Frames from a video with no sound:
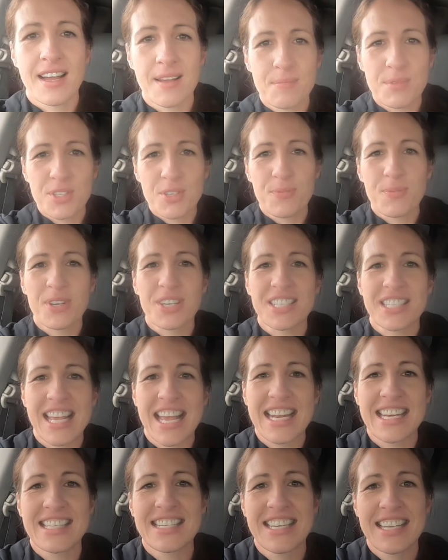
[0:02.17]
I'm super
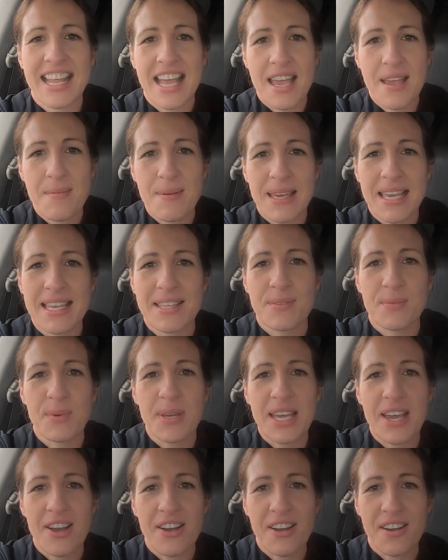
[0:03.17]
excited today because
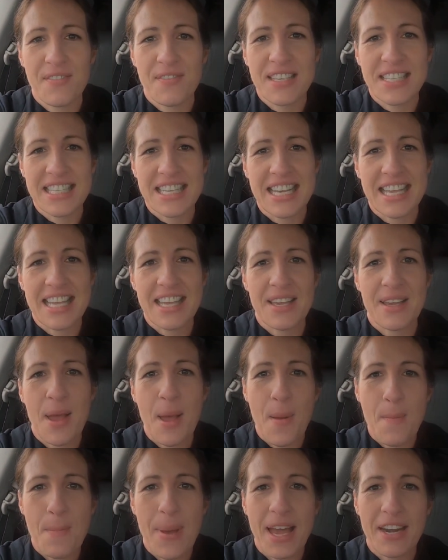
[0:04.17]
we are visiting
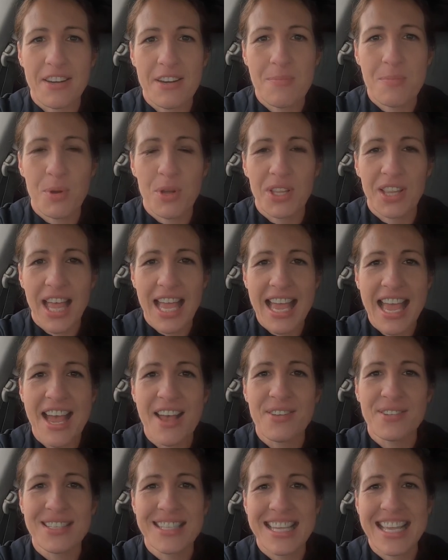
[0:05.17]
Battery Point
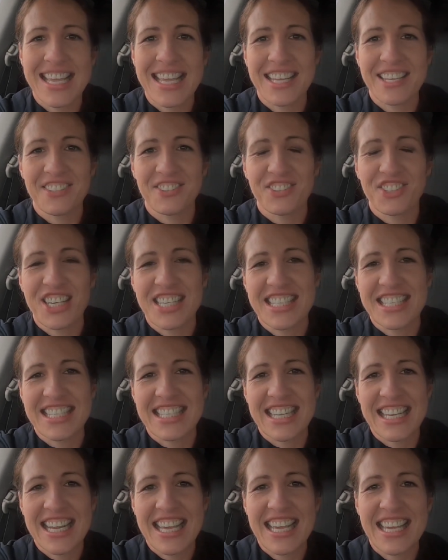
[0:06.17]
Lighthouse in Crescent
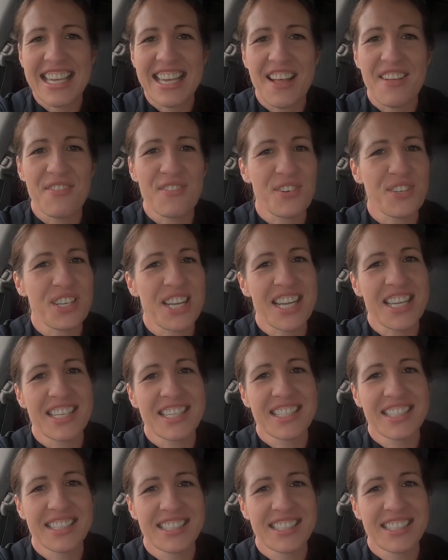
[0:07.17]
City, California.